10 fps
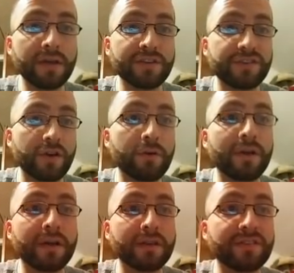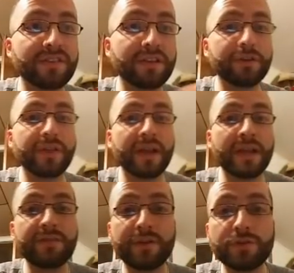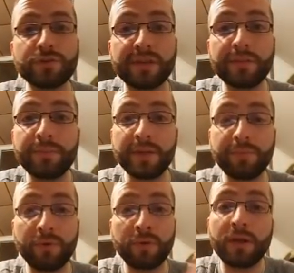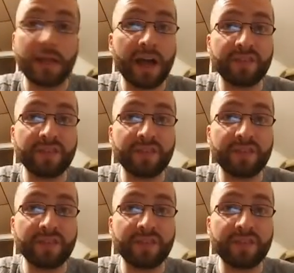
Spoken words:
So it's clear that individually, a lot of